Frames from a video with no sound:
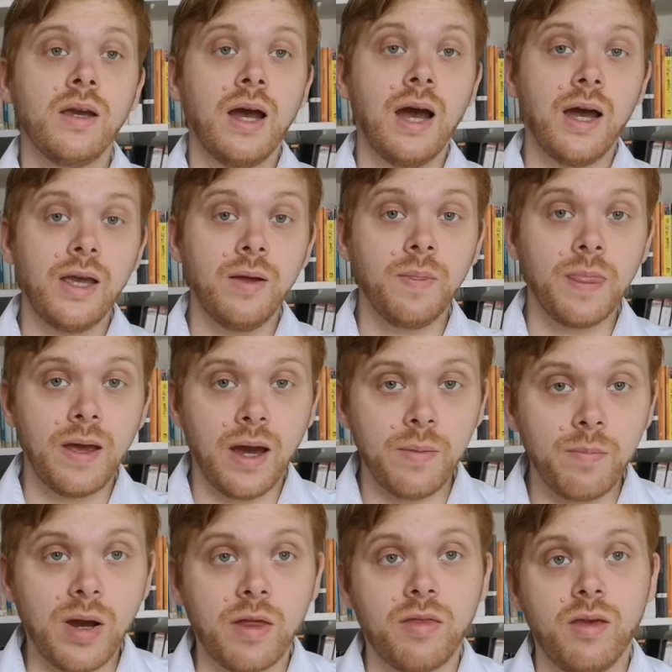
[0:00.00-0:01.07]
Hi, I'm
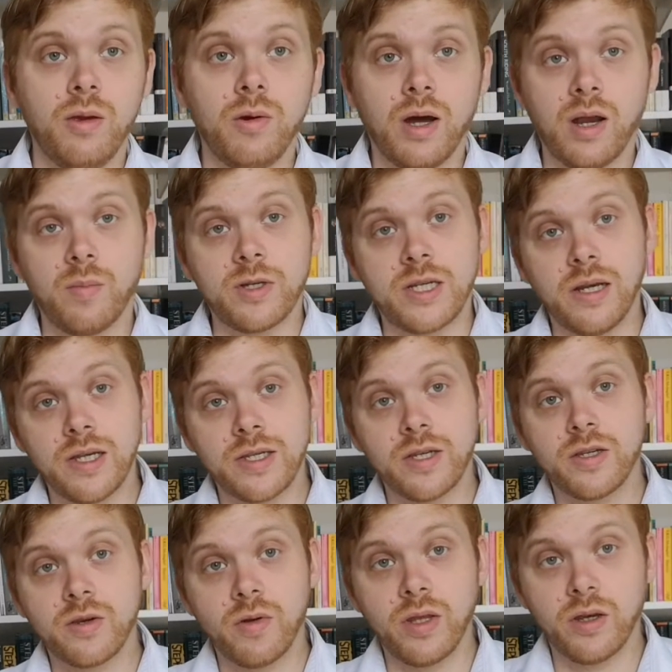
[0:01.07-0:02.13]
Matthew and I'm a
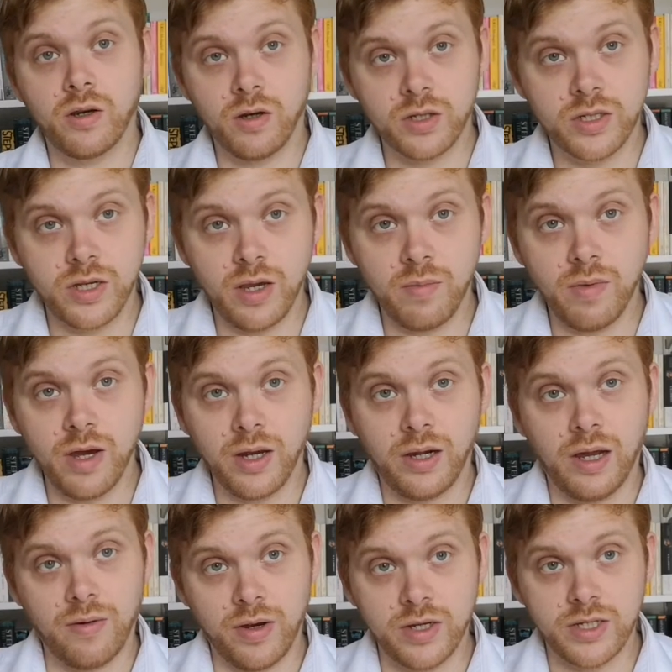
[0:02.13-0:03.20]
solicitor in the cost team at
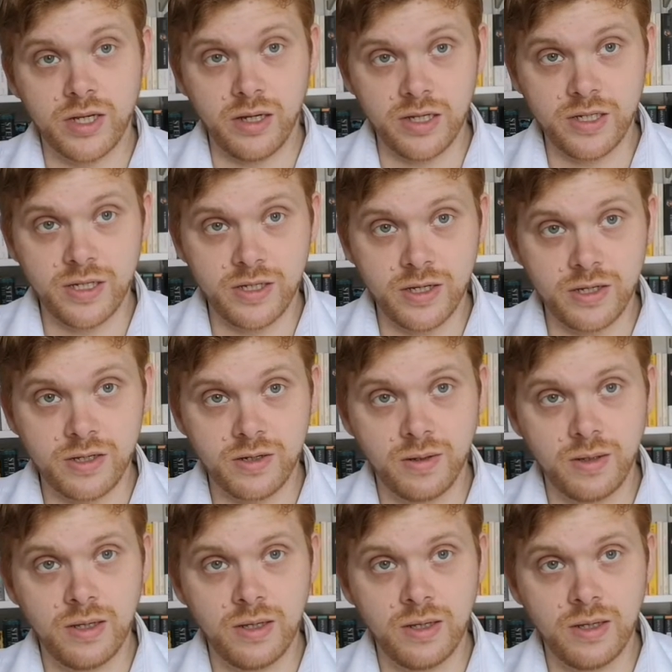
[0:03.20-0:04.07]
Clarion Solicitors.